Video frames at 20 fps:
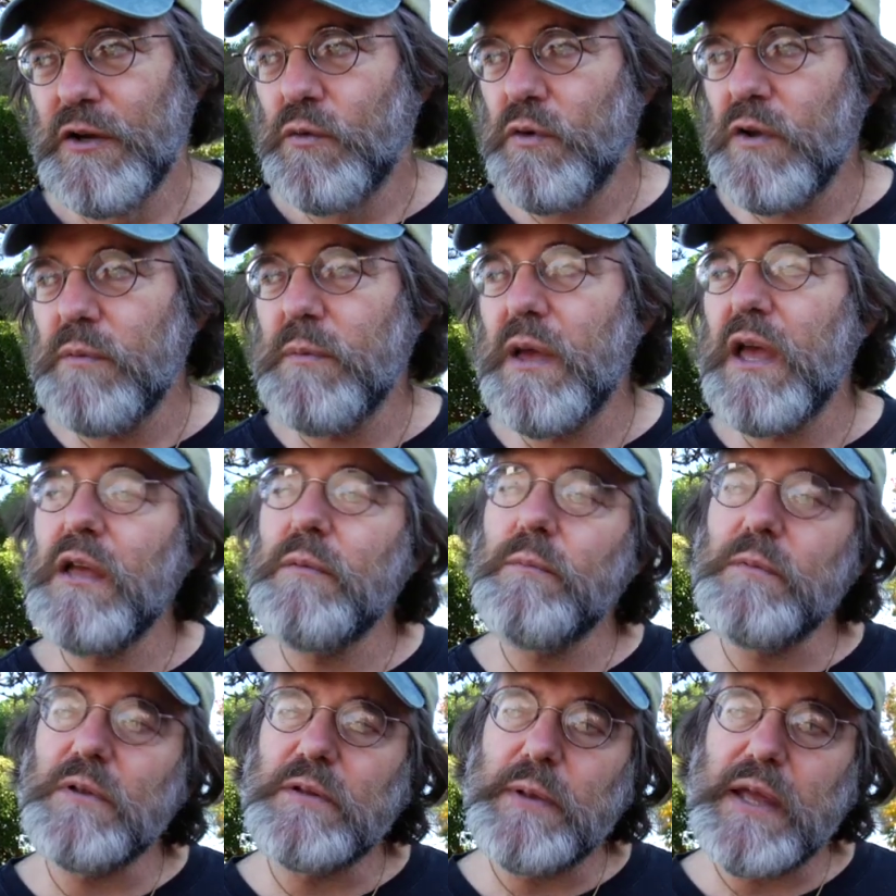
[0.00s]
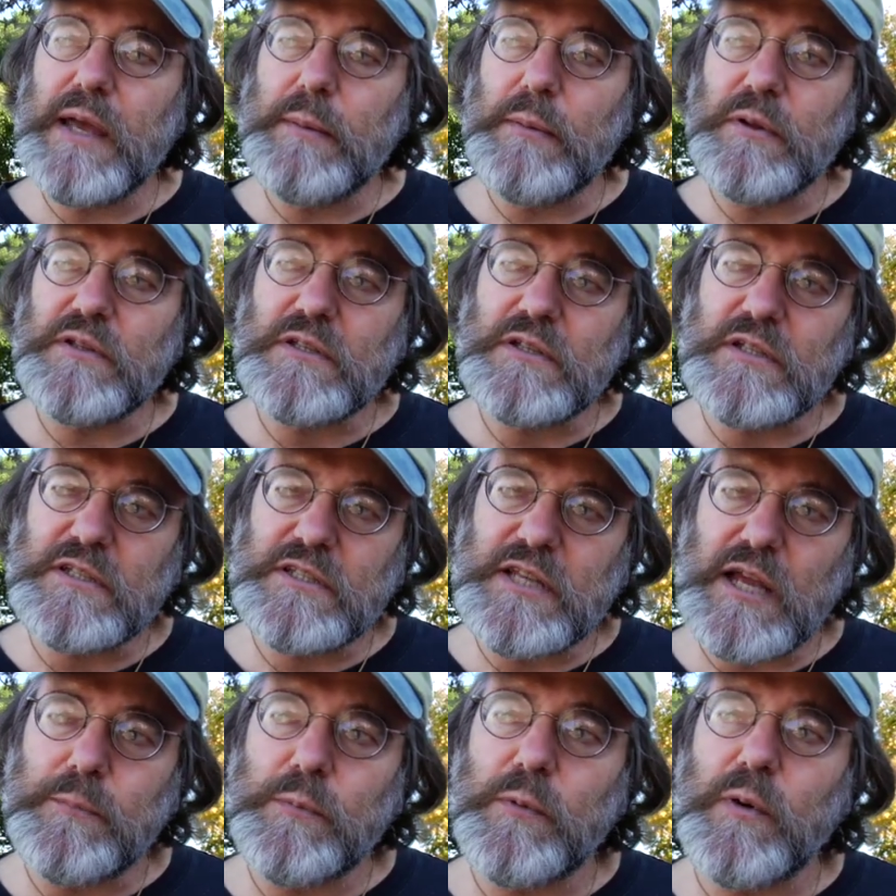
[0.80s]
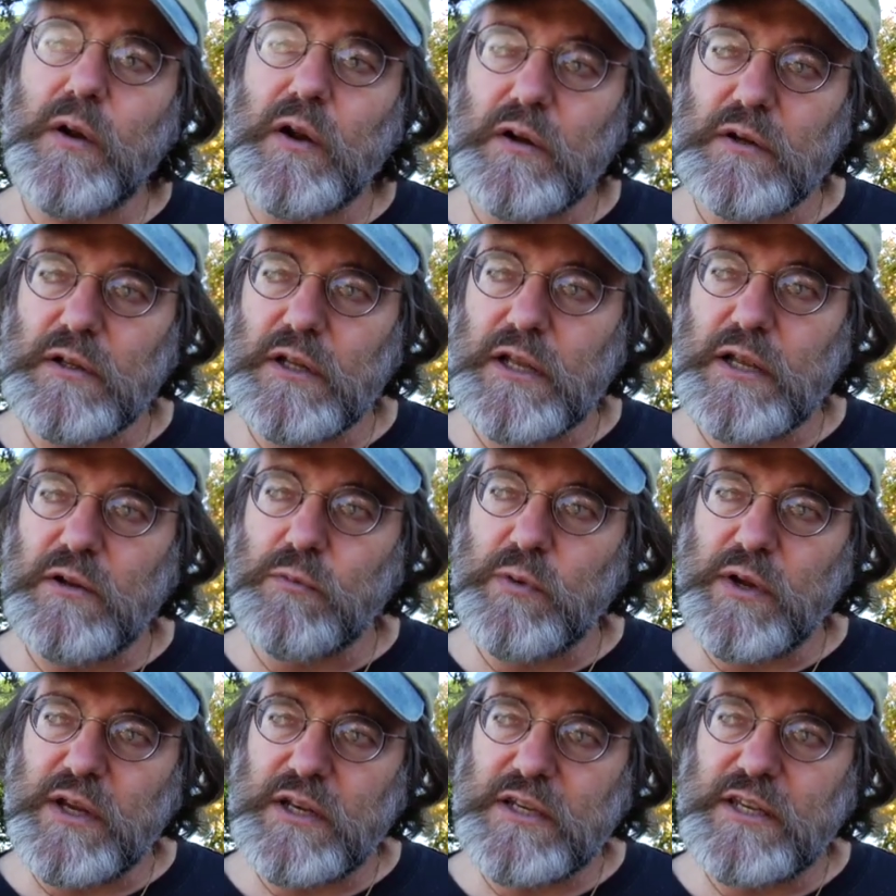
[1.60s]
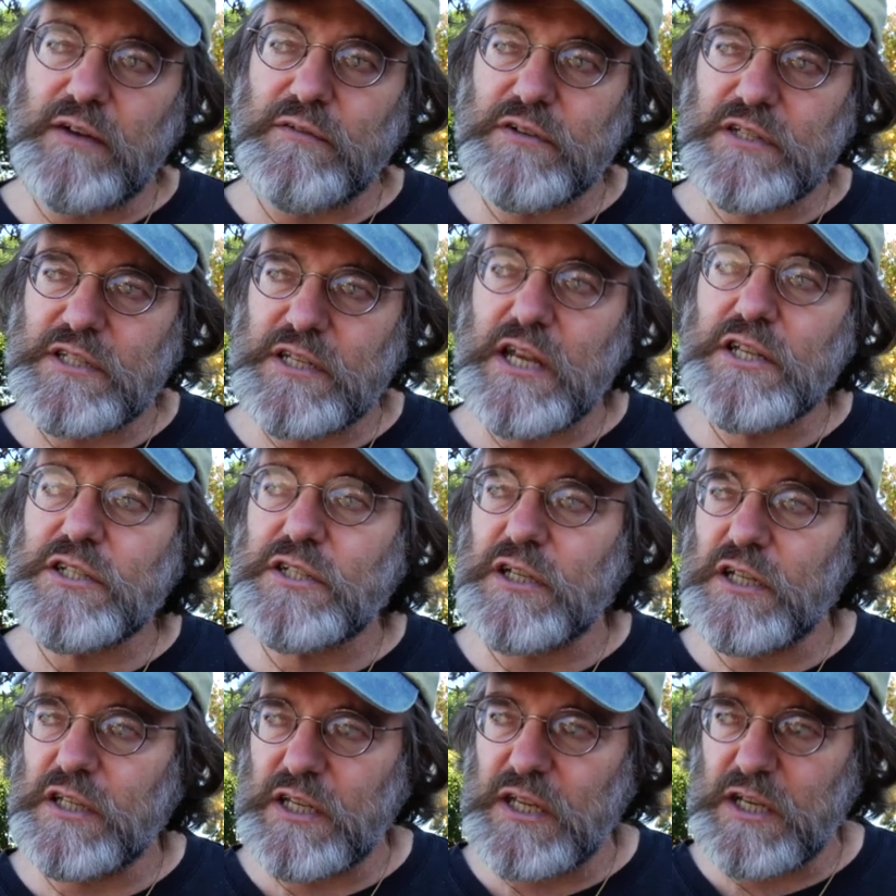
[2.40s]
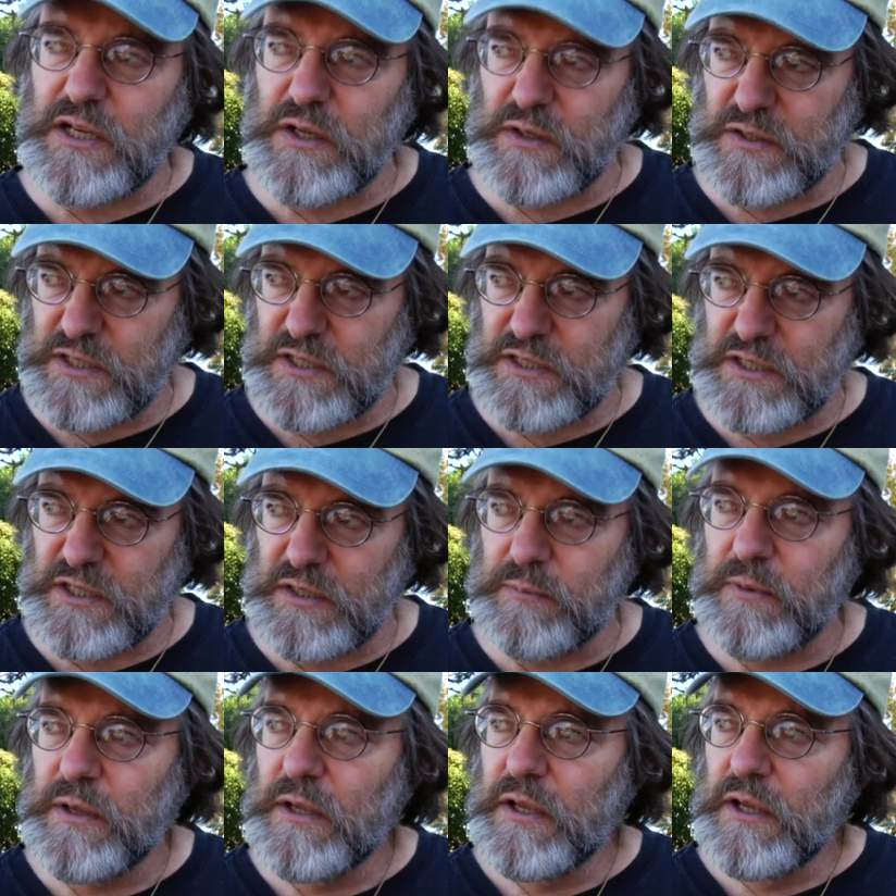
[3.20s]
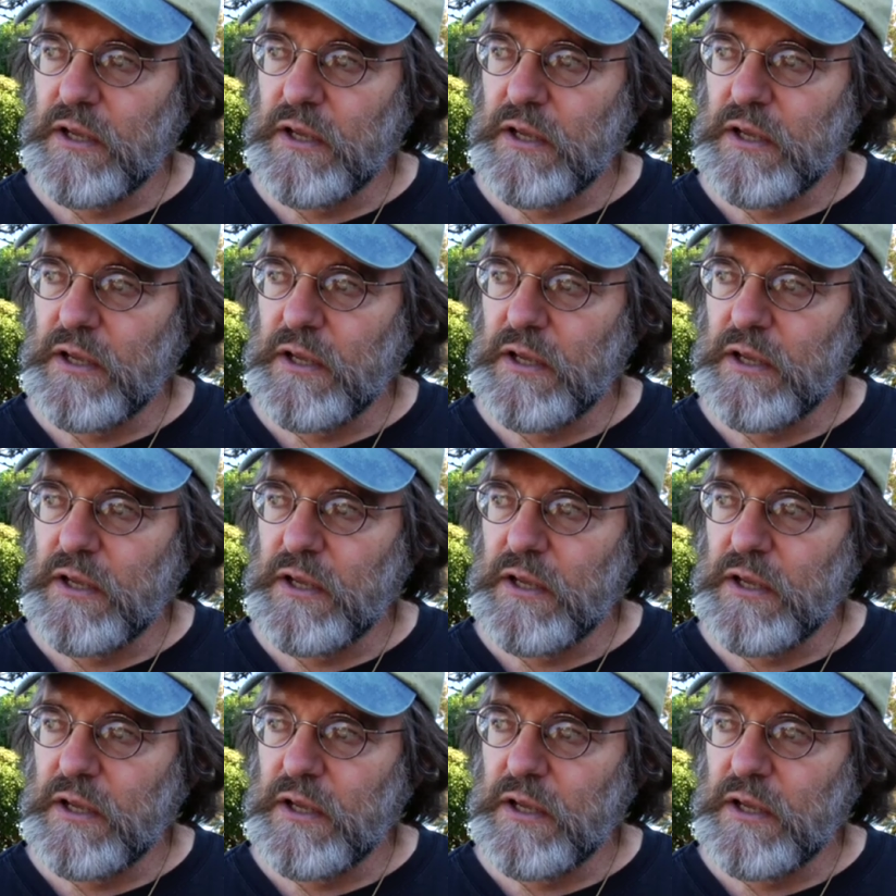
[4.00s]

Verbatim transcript: We may be able to temporarily wreak devastation on the ecosystem,